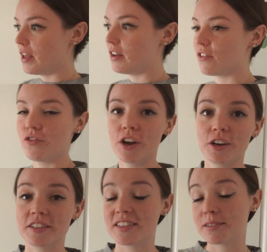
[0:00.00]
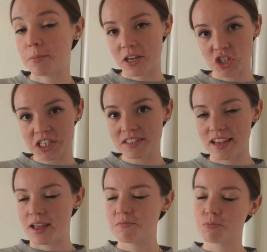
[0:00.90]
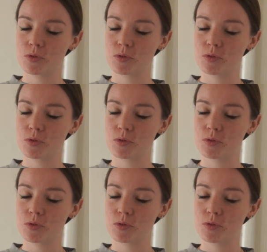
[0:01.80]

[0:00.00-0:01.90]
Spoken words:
it is very spacious and